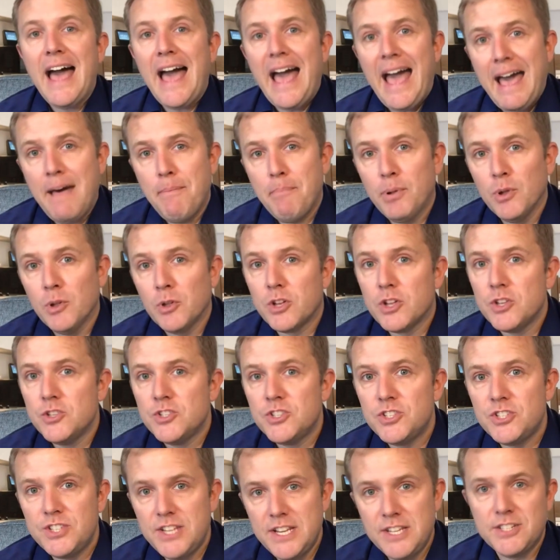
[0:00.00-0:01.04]
Apple
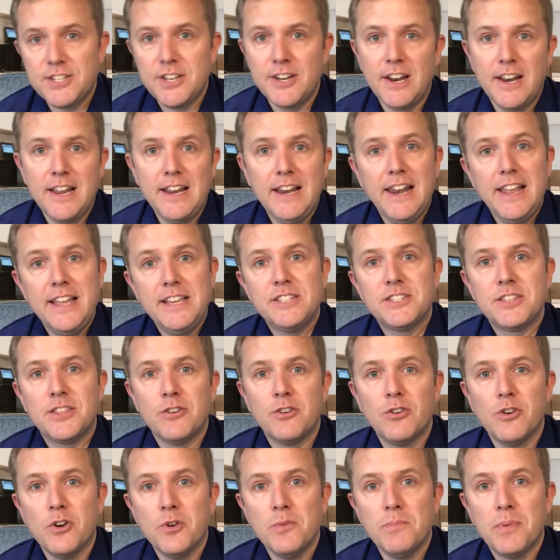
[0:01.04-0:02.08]
consistently leads the
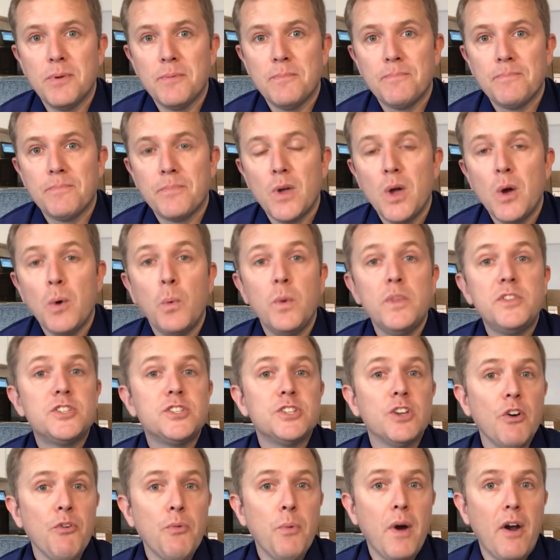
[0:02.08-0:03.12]
group, with
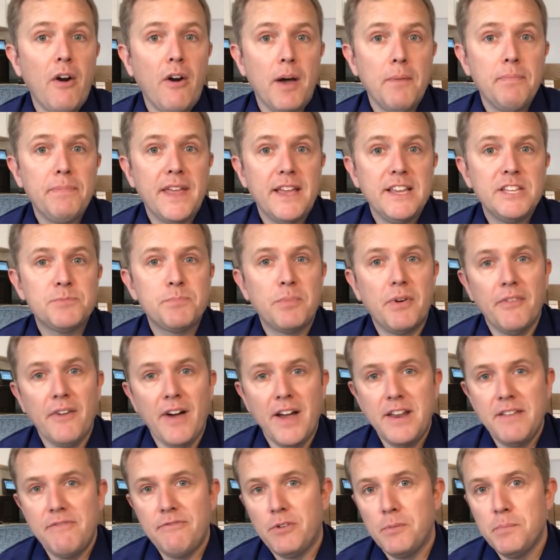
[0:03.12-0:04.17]
software updates
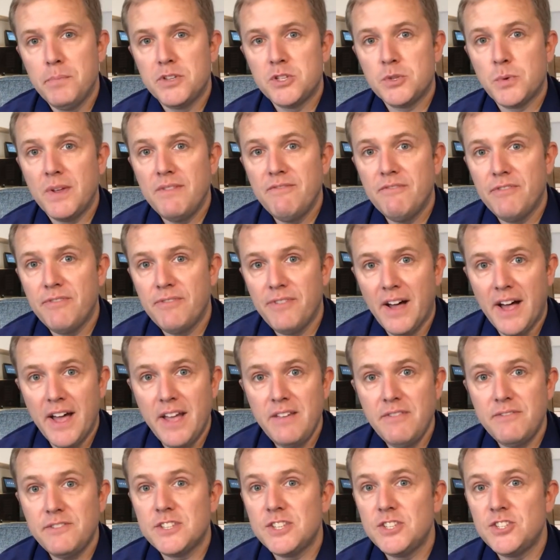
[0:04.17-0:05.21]
provided from between
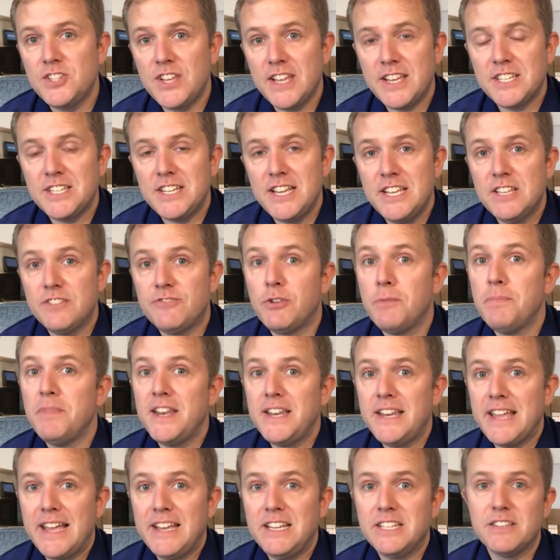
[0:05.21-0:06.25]
5 to 6 years from the
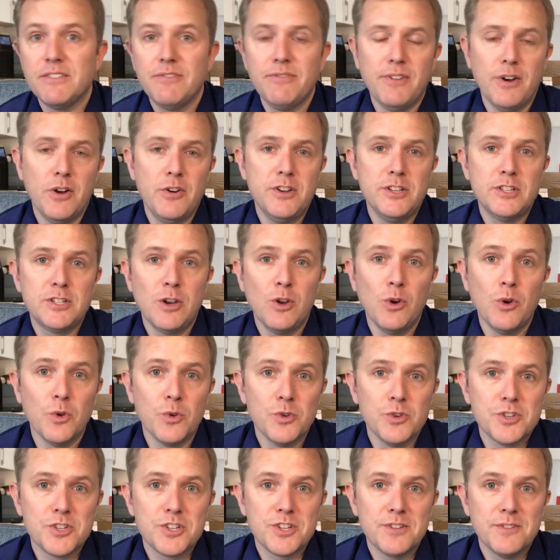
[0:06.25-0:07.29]
date a phone is
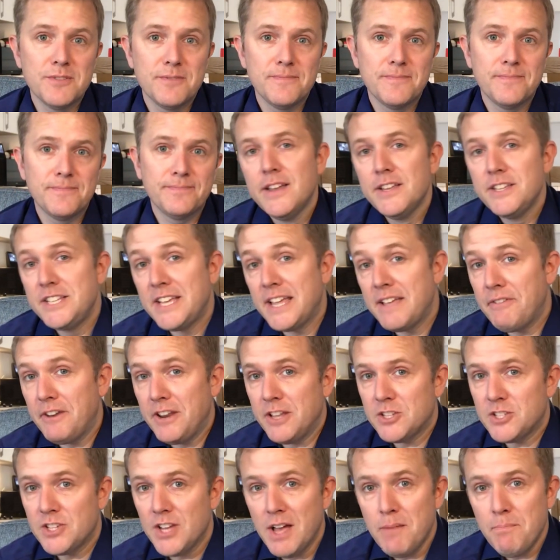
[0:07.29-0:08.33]
launched. To give an
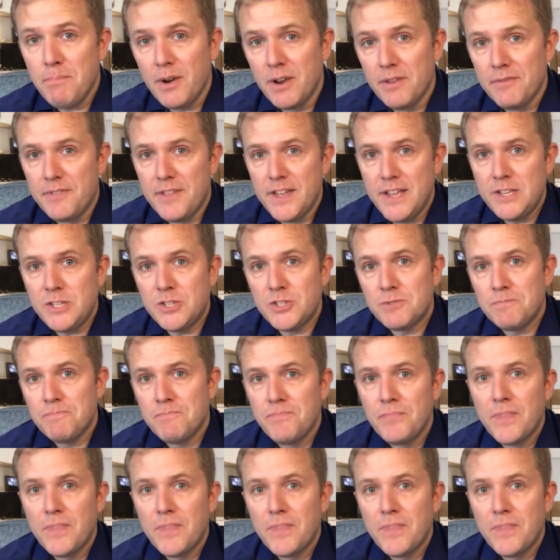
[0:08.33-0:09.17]
example of this,